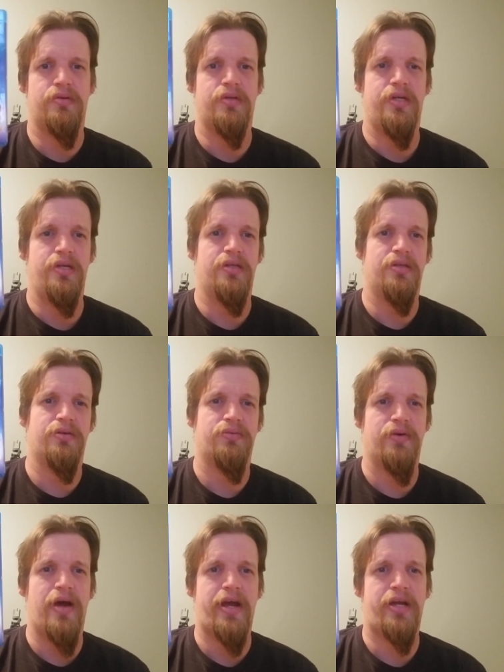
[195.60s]
he, the
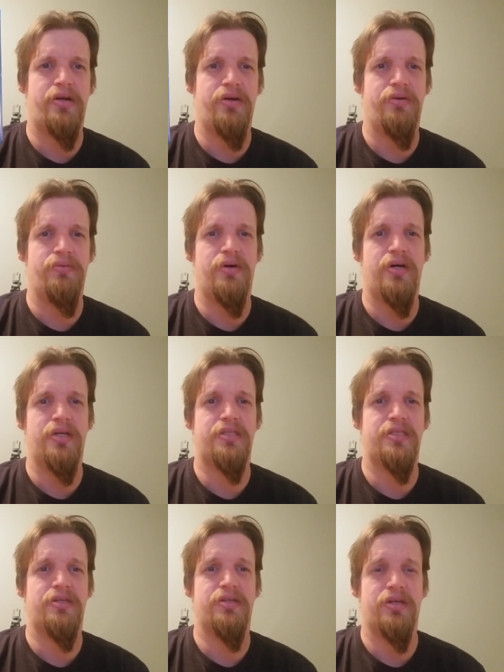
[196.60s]
raccoon wants
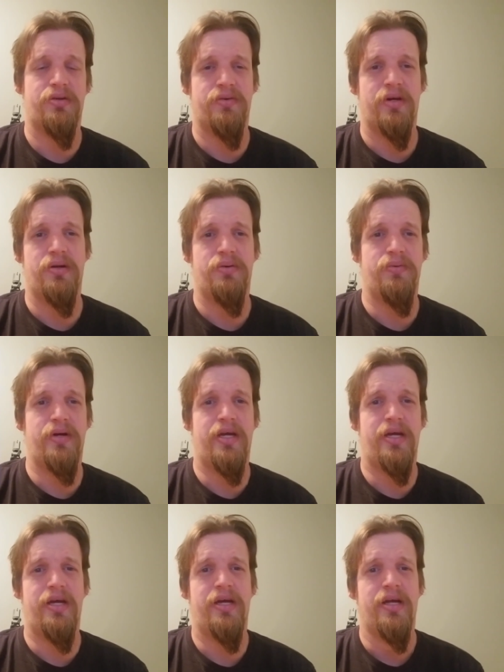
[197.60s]
it like right
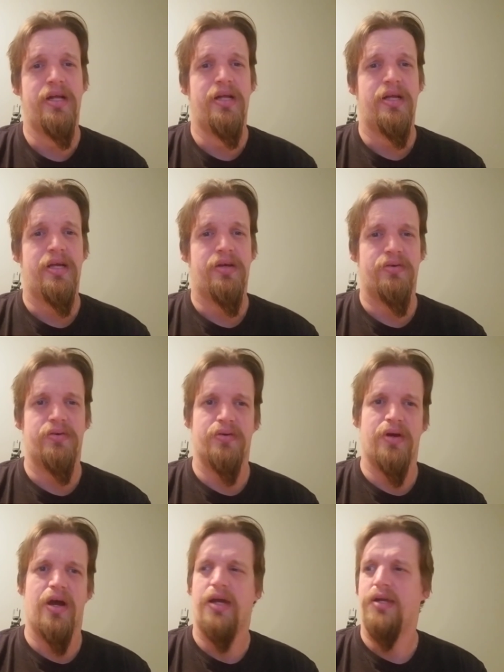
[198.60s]
away,
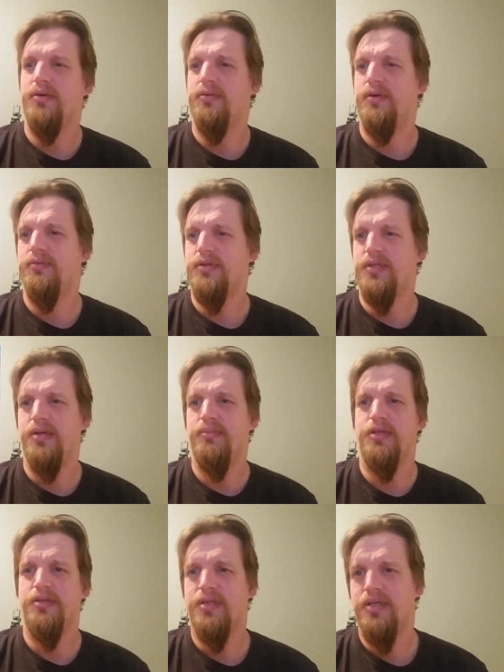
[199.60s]
Rocket or whatever his name
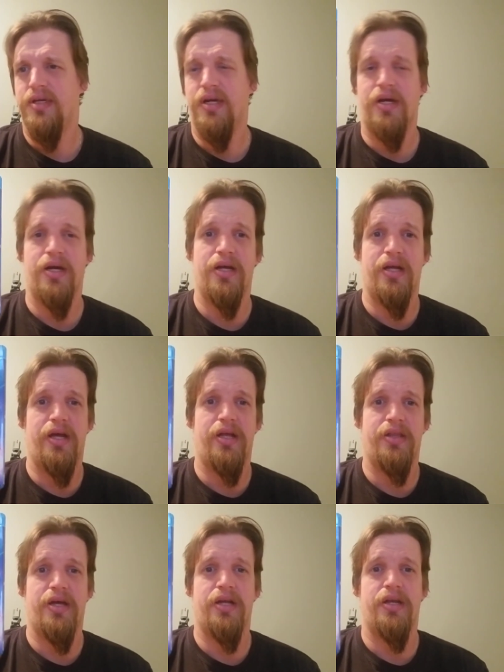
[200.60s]
is. Yeah,
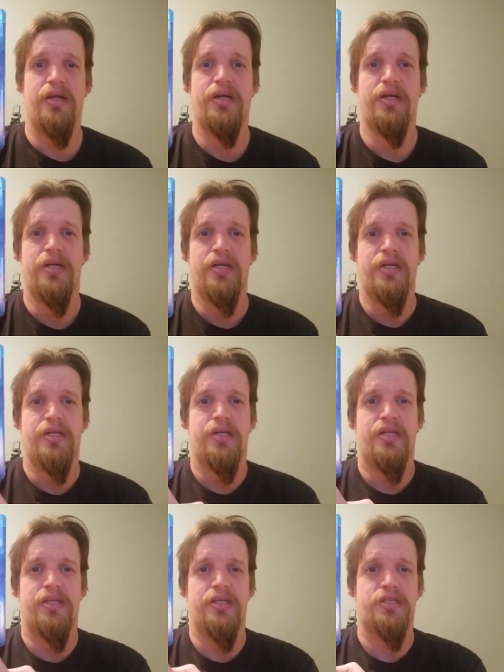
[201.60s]
and then
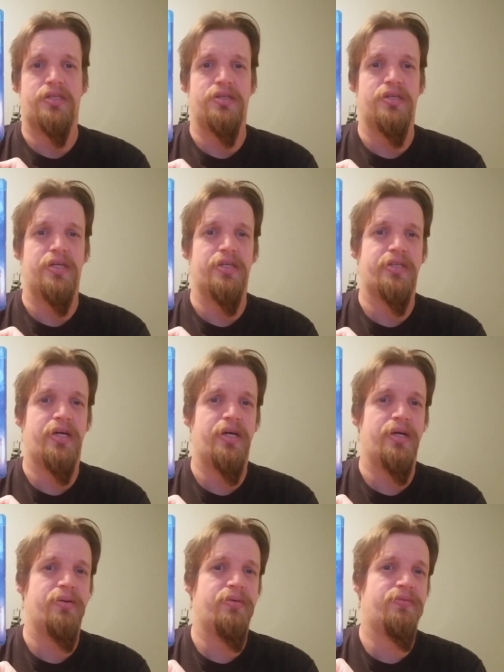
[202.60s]
this girl gets
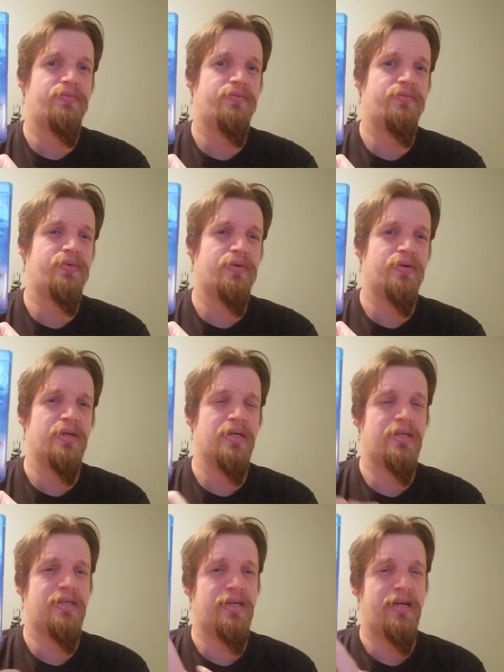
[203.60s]
hired for
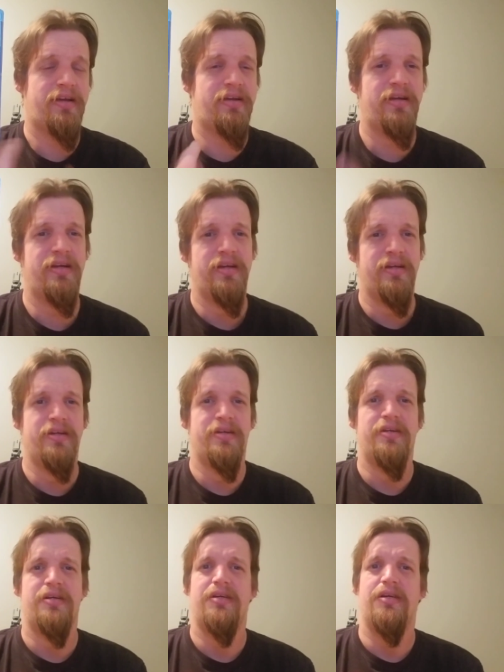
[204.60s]
like
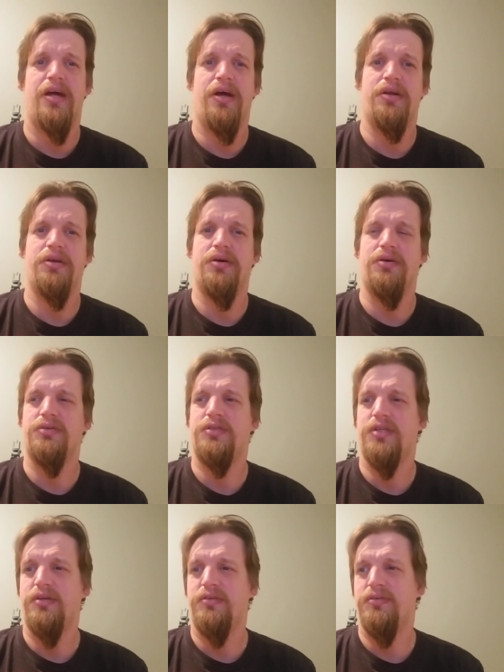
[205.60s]
I don't know, it's
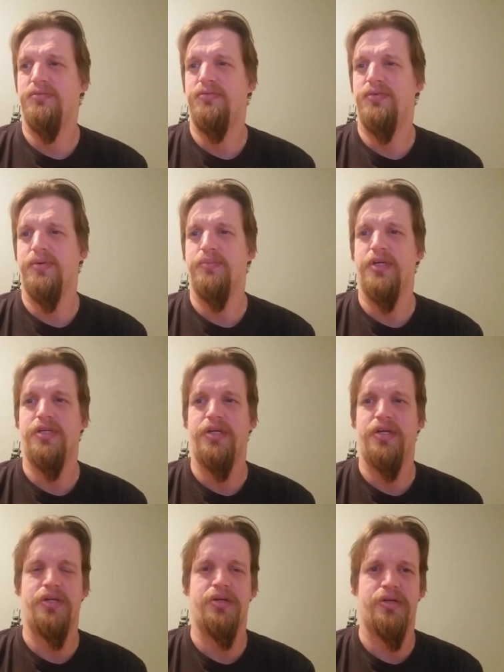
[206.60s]
like four
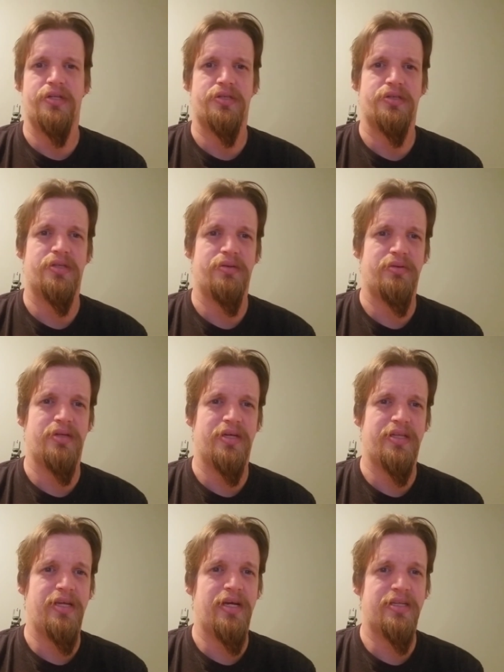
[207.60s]
million units or something
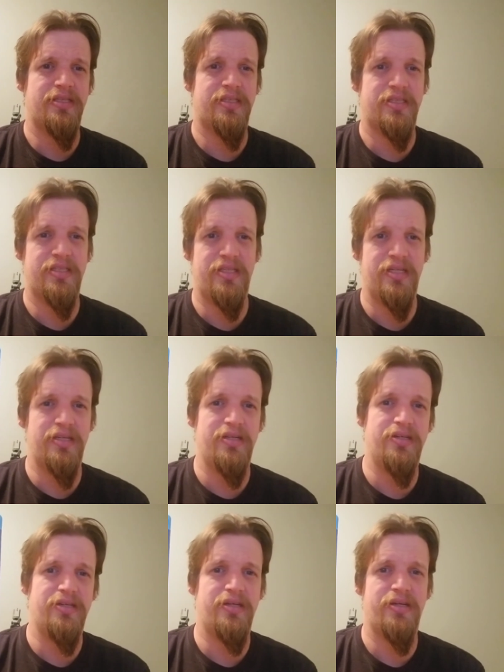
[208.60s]
like that to
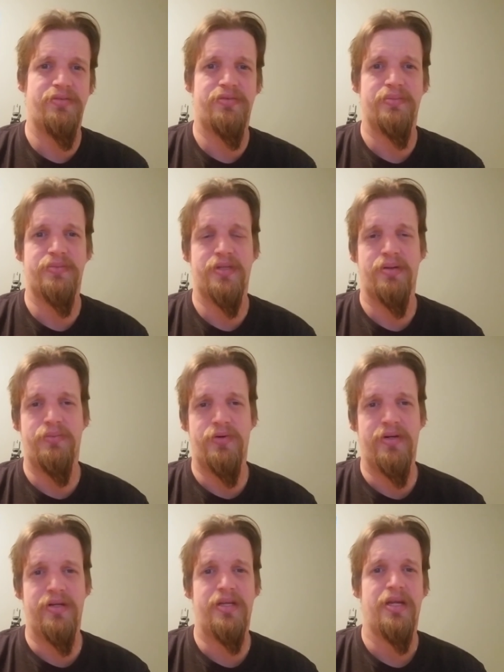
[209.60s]
steal it from
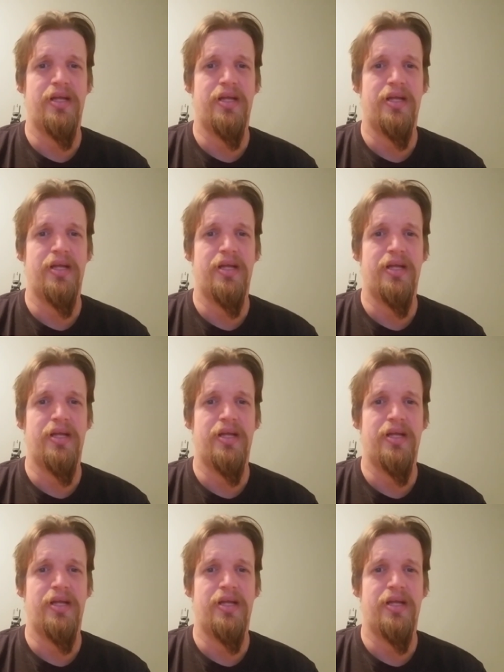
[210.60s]
someone.